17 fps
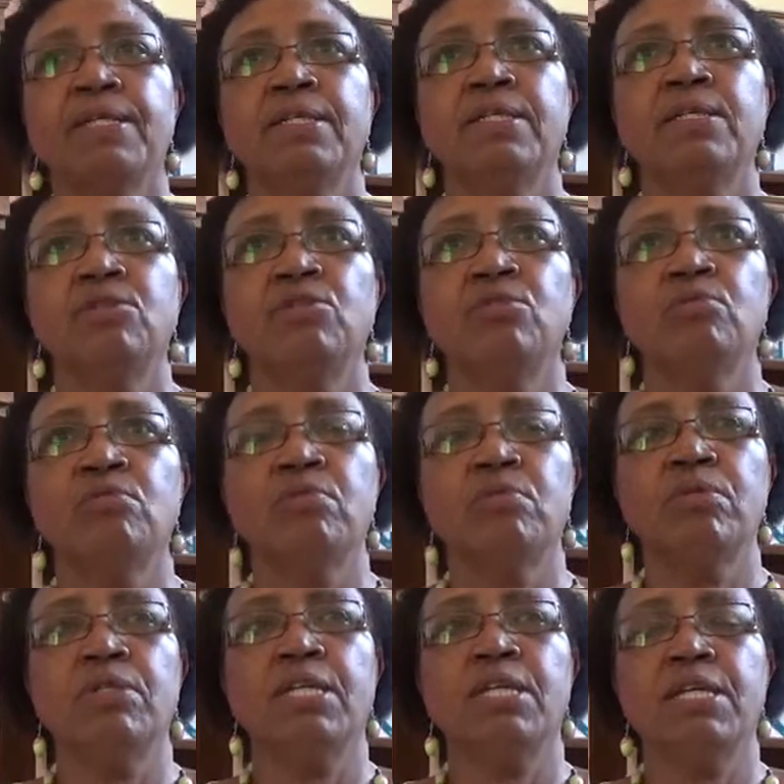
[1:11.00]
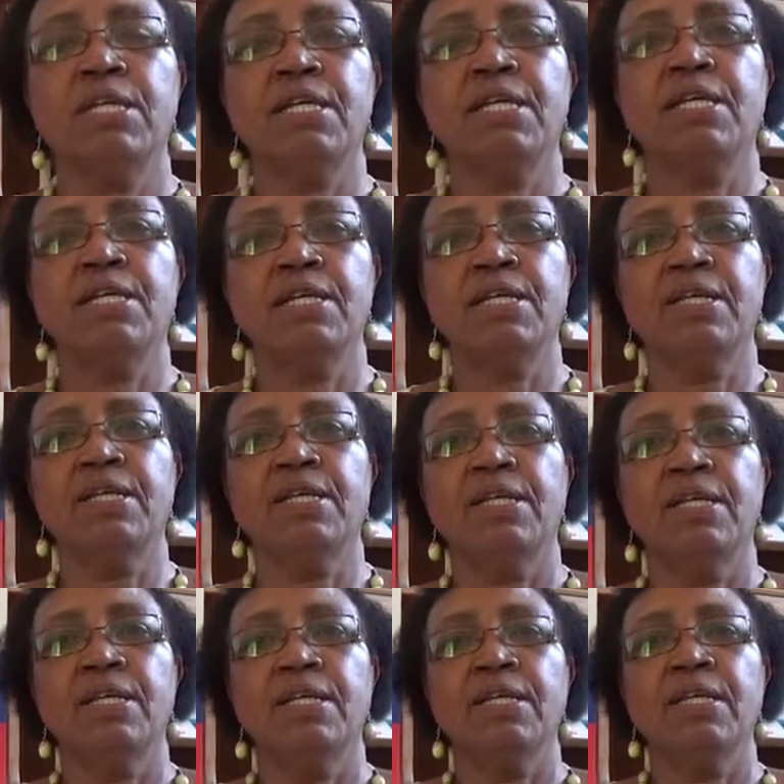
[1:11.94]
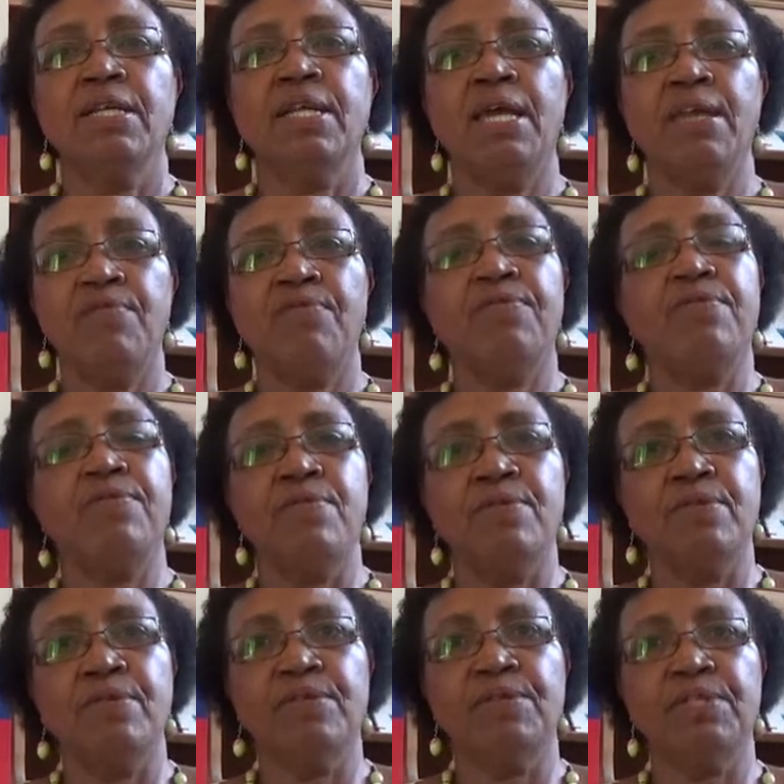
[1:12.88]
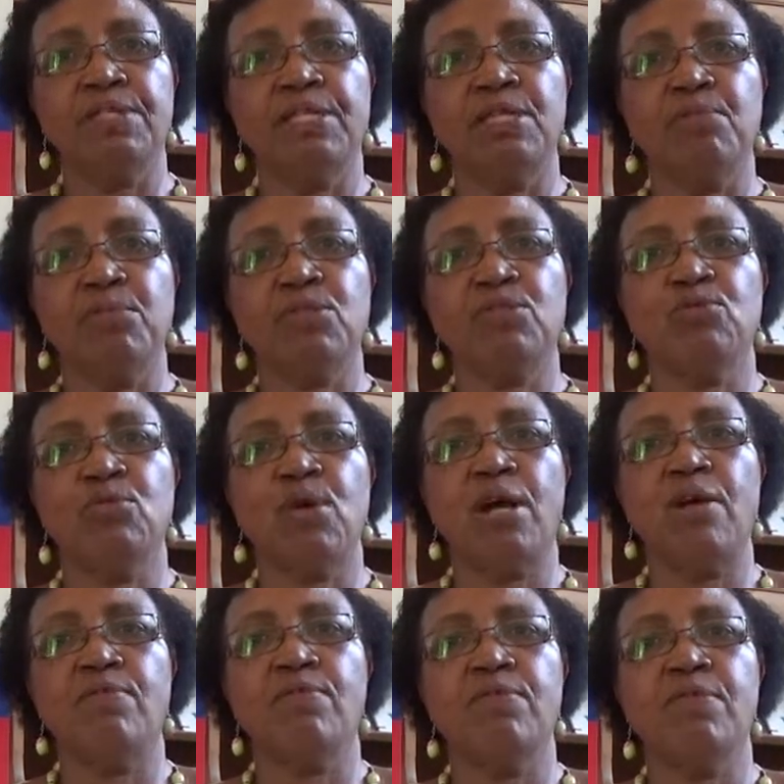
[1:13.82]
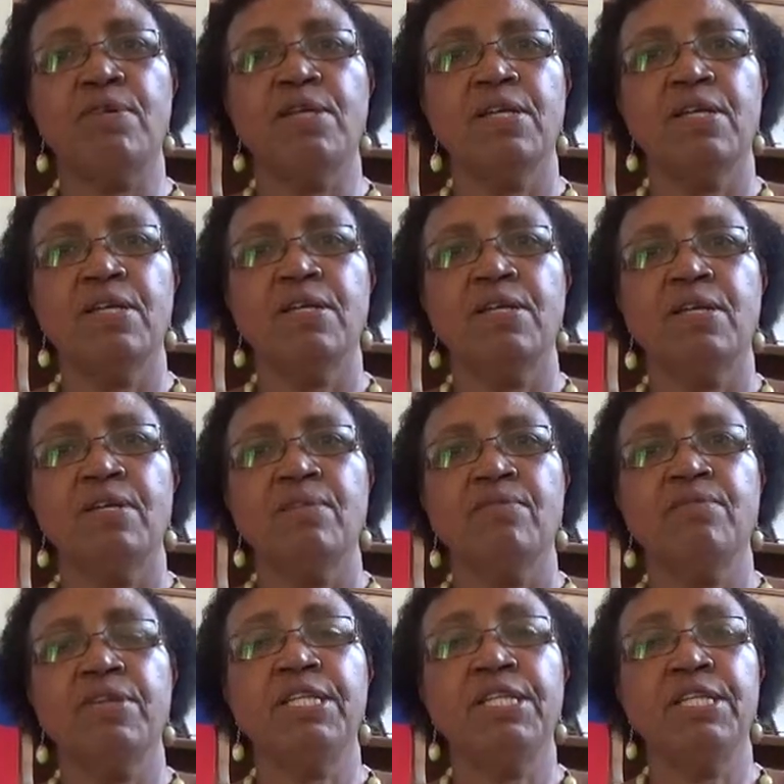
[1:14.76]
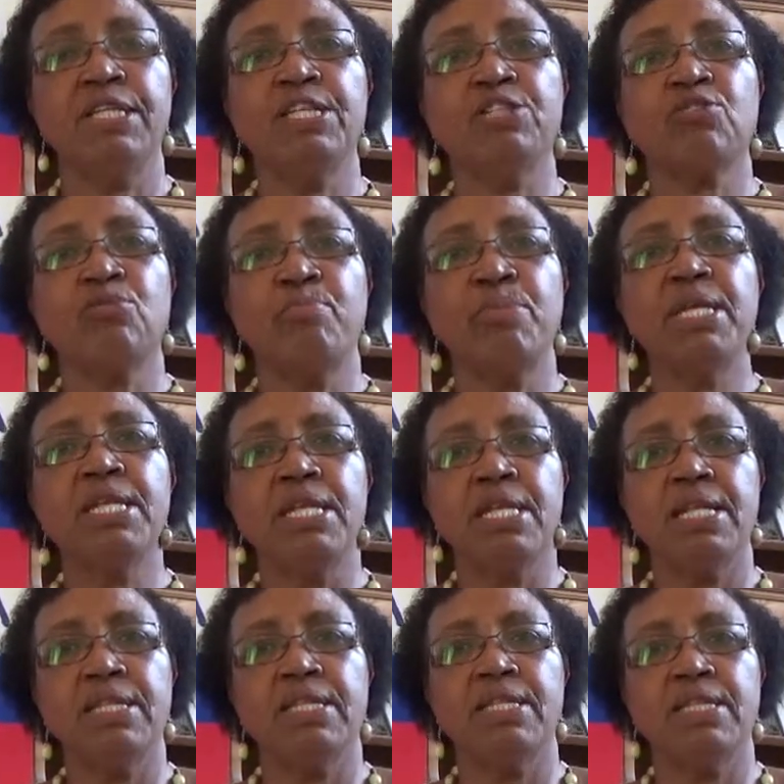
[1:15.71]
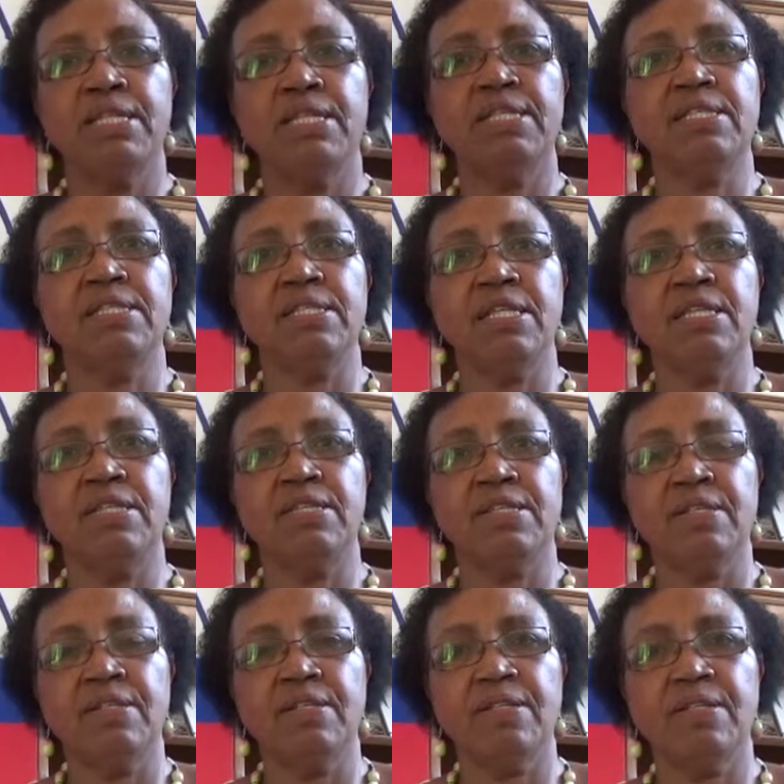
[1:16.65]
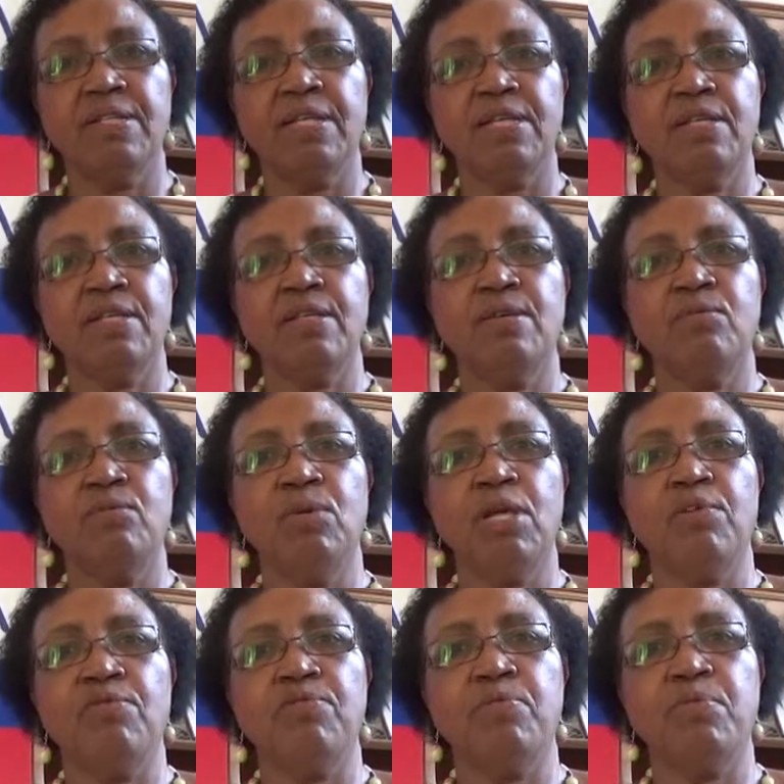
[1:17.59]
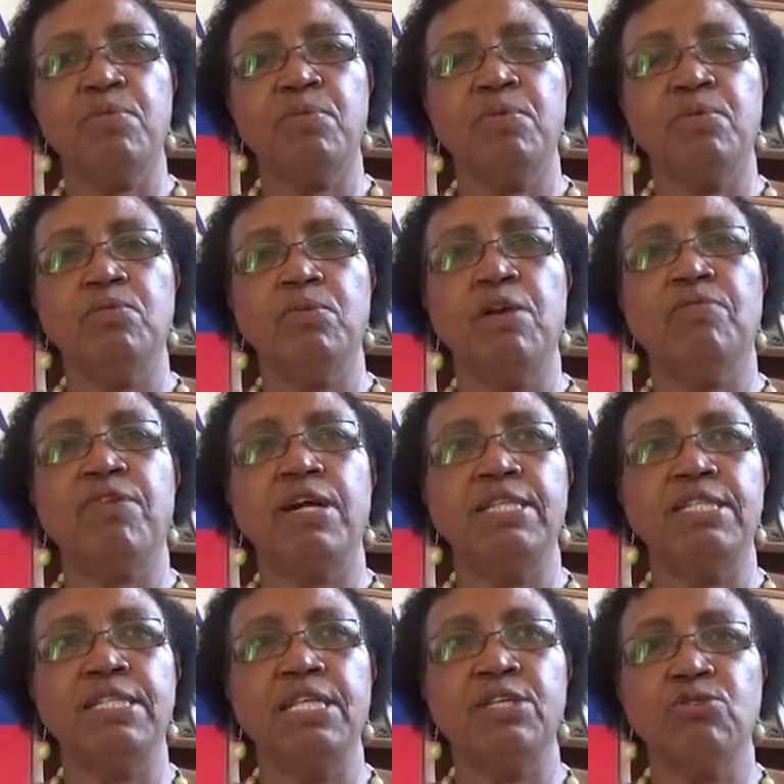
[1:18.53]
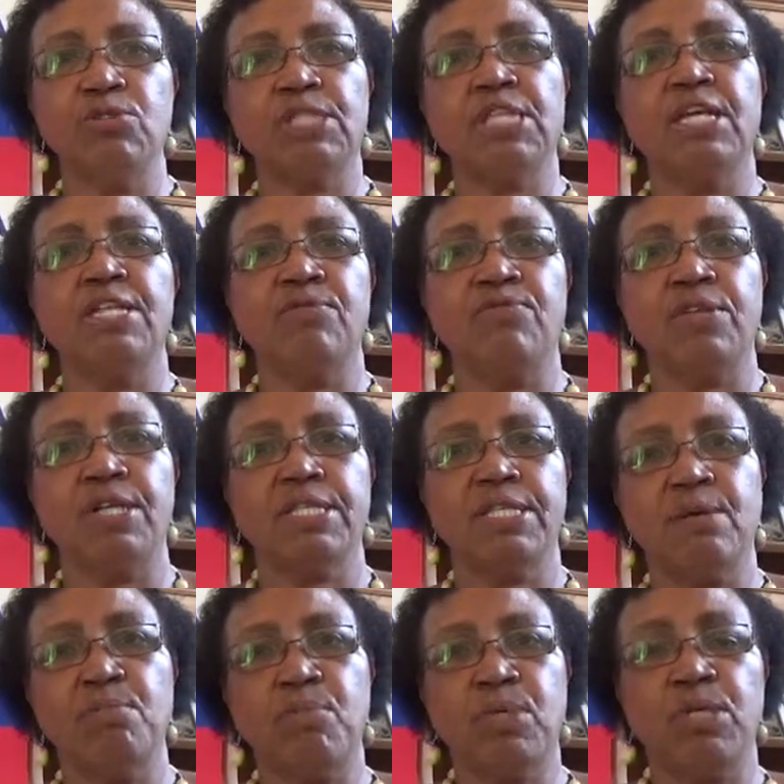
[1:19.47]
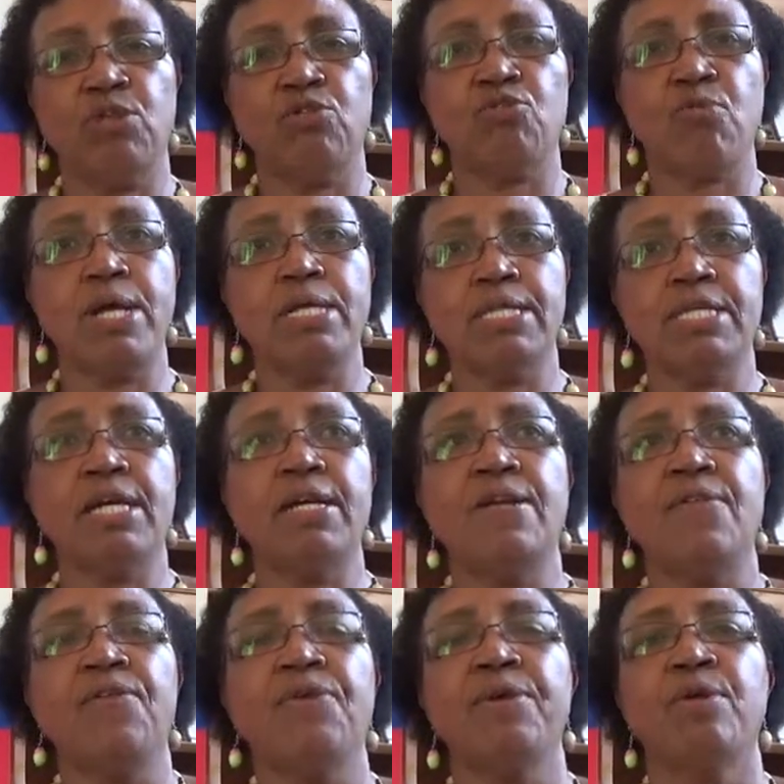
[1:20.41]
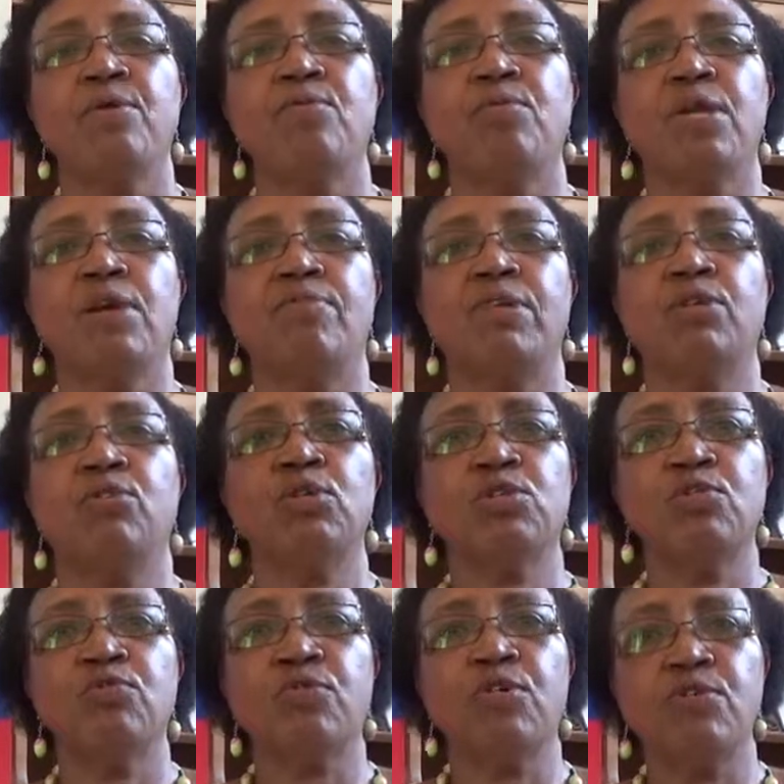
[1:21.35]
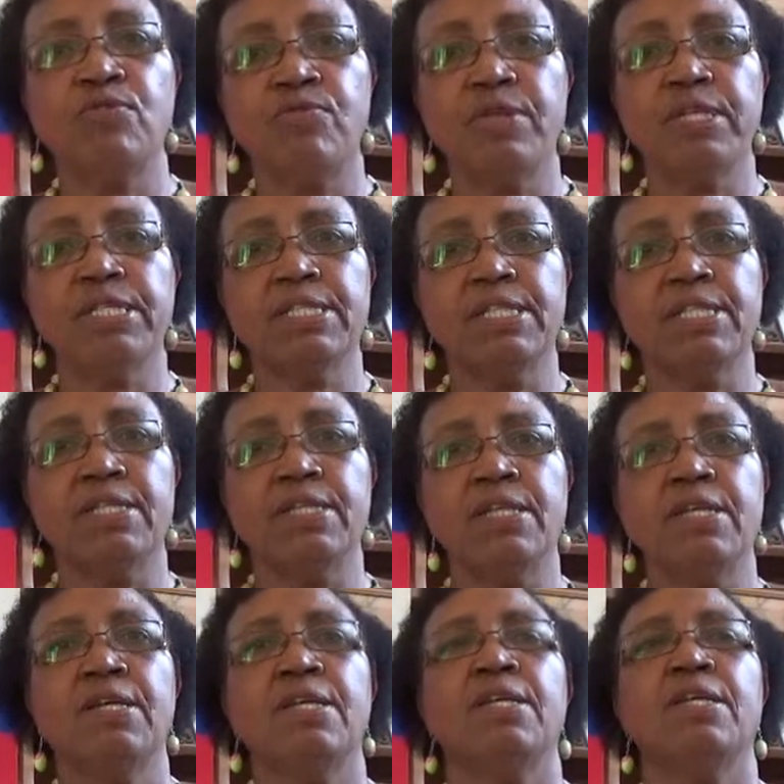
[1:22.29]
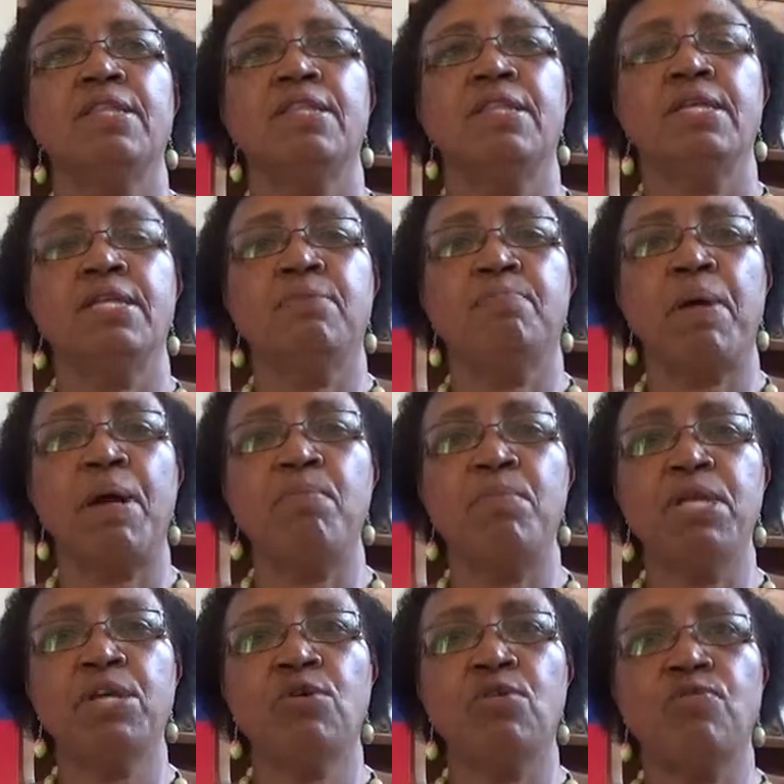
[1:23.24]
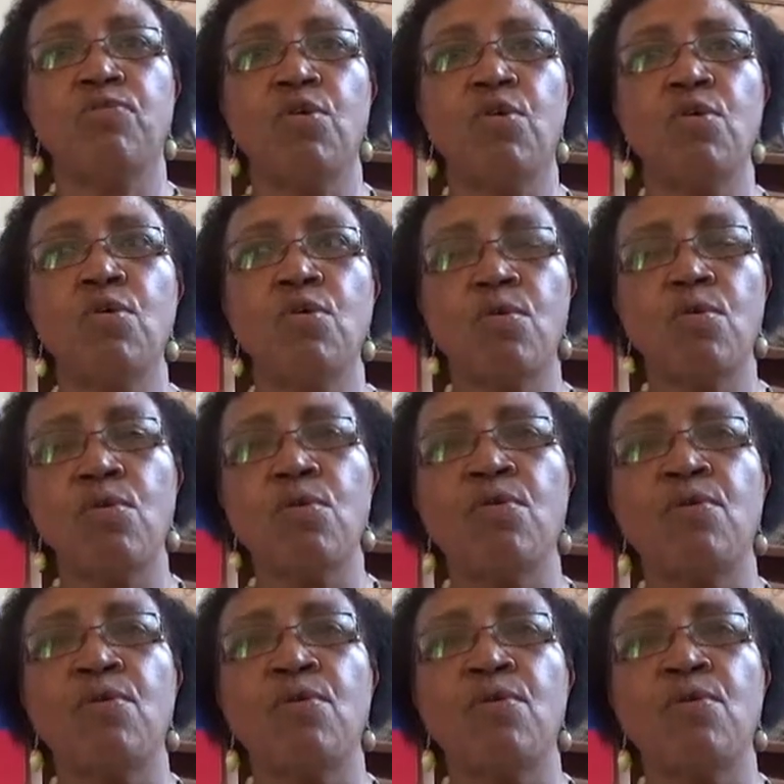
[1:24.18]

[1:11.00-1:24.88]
You know, like, life seems to have very little meaning these days. Like, we have had genocide, for example, in Rwanda. We have a lot of conflicts in the Republic of Congo,